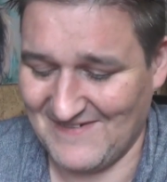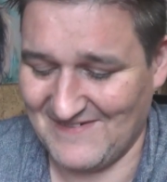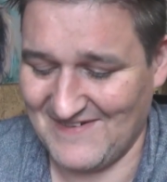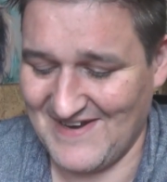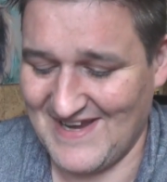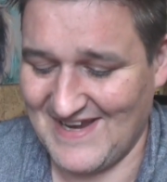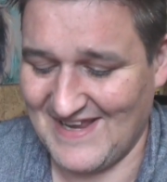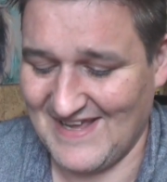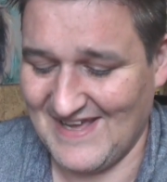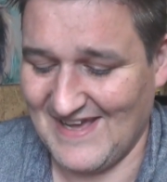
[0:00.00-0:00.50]
it
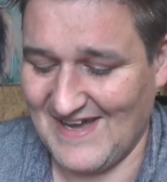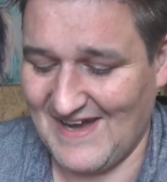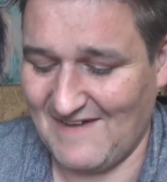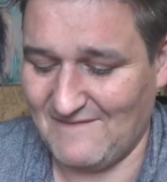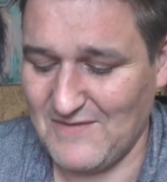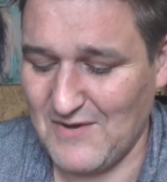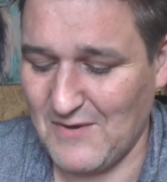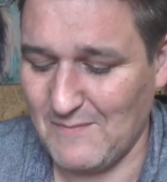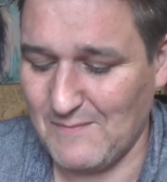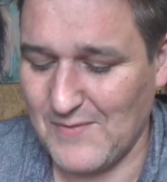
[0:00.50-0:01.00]
already.
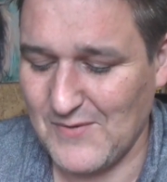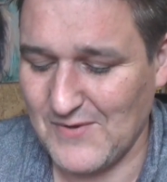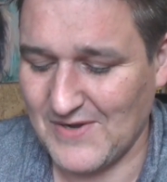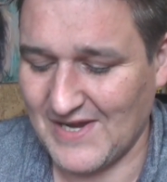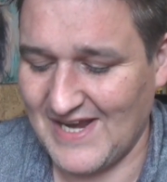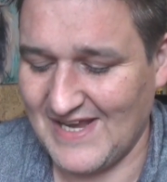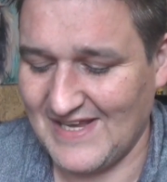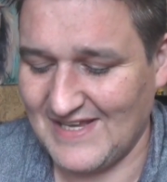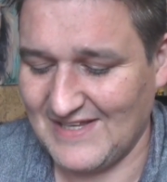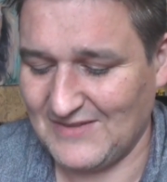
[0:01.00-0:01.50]
I've not
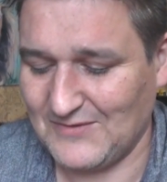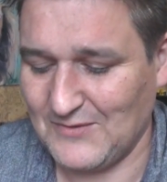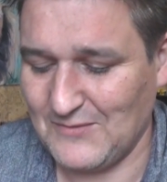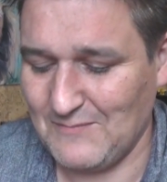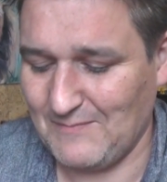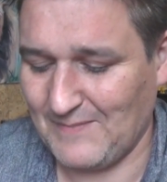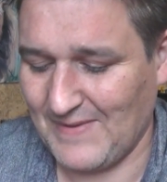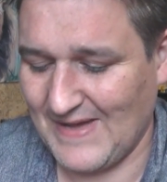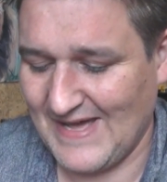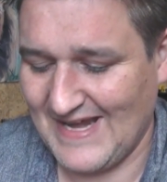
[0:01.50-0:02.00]
broken it.
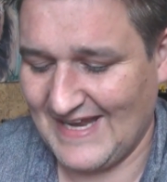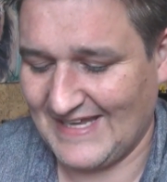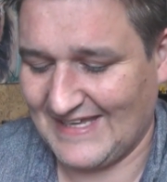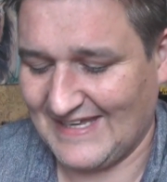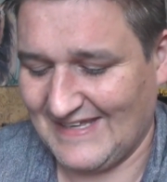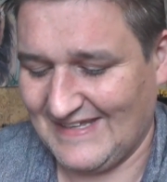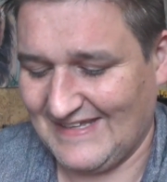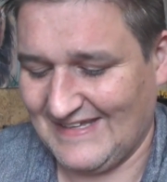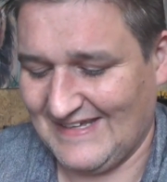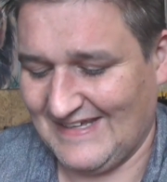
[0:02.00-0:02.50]
Don't panic.